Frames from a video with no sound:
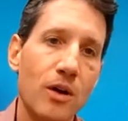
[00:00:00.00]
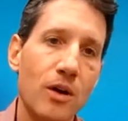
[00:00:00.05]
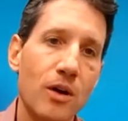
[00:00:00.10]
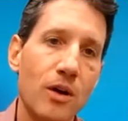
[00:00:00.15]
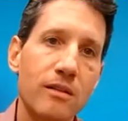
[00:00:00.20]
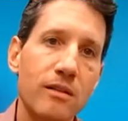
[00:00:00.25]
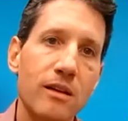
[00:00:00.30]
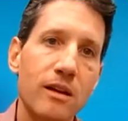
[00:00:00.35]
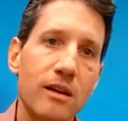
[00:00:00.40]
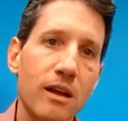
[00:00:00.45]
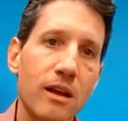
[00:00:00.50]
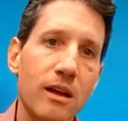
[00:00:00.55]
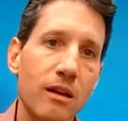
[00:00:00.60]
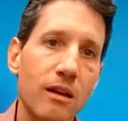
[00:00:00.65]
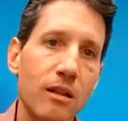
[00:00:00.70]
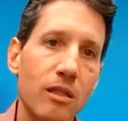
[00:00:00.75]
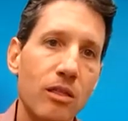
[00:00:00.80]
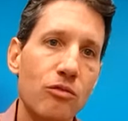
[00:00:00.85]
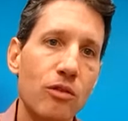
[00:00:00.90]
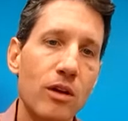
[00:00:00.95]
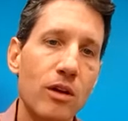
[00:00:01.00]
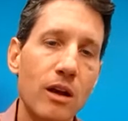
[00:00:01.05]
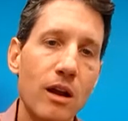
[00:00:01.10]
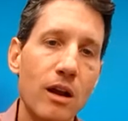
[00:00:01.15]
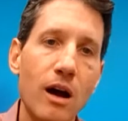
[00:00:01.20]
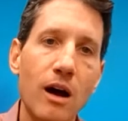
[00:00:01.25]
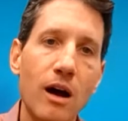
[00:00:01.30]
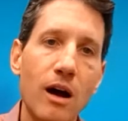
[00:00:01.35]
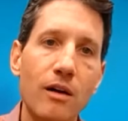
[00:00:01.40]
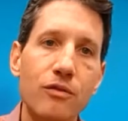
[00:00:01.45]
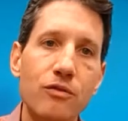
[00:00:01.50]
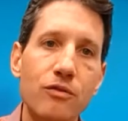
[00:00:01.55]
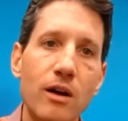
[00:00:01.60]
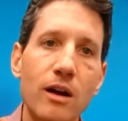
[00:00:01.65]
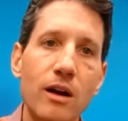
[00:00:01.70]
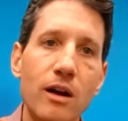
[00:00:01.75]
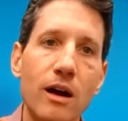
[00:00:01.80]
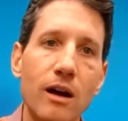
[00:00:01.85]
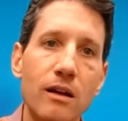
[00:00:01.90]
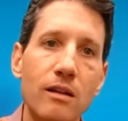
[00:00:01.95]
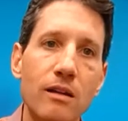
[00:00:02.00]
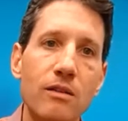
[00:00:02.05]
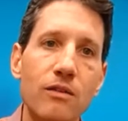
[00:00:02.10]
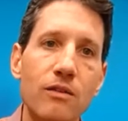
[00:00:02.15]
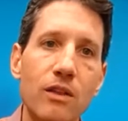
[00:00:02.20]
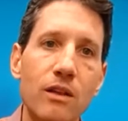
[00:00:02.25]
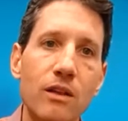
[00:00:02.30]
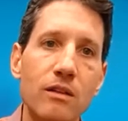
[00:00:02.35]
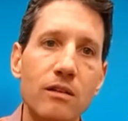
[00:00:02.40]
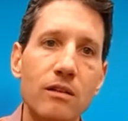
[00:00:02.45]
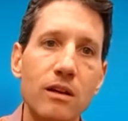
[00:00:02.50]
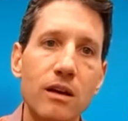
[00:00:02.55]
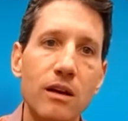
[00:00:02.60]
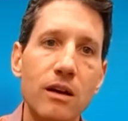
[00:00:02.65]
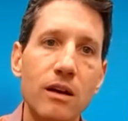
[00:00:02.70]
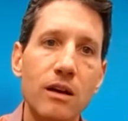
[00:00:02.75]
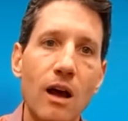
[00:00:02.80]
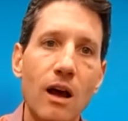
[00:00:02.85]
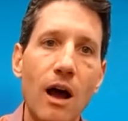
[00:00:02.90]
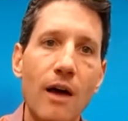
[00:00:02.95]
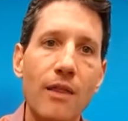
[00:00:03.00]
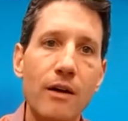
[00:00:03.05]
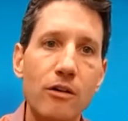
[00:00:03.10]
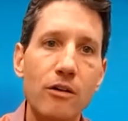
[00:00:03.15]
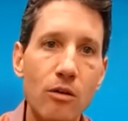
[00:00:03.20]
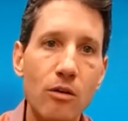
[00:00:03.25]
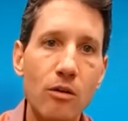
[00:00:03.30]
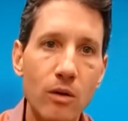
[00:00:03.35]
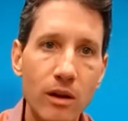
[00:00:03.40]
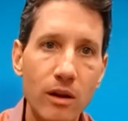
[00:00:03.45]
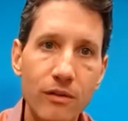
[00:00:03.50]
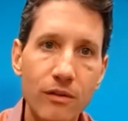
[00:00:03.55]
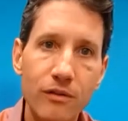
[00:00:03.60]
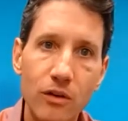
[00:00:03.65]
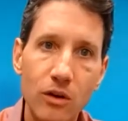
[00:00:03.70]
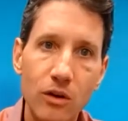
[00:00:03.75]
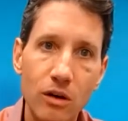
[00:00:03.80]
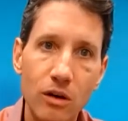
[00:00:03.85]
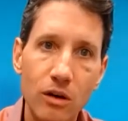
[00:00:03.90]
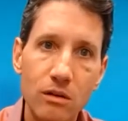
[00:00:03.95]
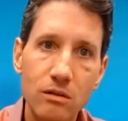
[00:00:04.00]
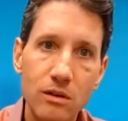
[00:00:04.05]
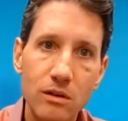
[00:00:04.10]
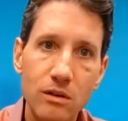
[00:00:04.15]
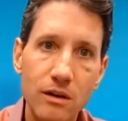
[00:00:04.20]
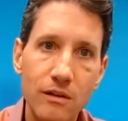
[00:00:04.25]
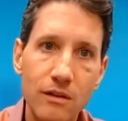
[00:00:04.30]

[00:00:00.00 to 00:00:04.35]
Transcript: pricing in 3.5 rate hikes for this year, and there are only 4.